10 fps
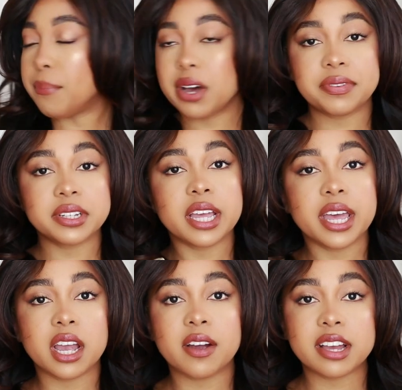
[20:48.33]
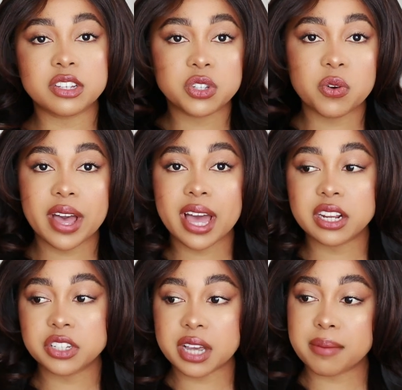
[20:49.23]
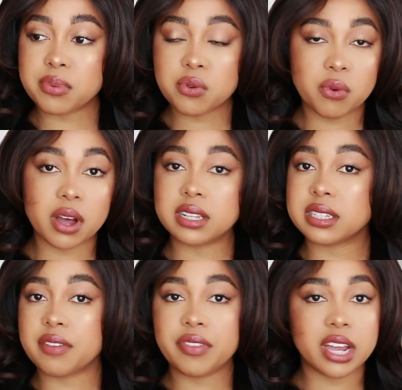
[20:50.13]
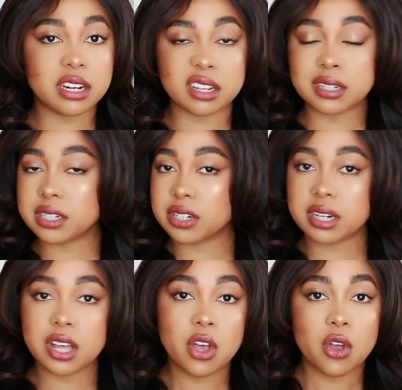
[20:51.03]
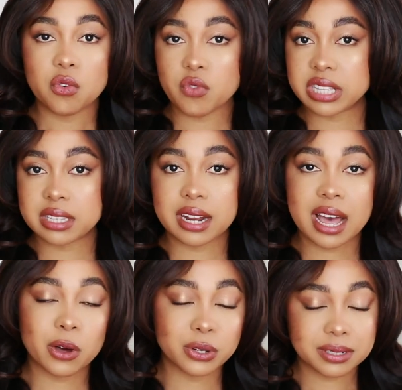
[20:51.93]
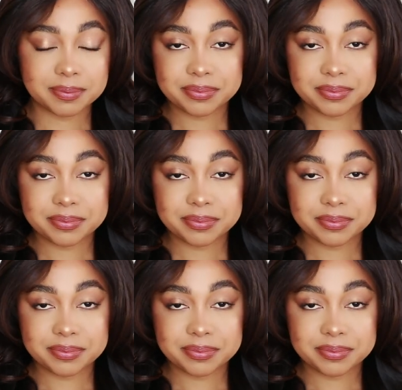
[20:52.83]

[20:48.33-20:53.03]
But for the hair, I just go ahead and shampoo once and then condition, rinse it out.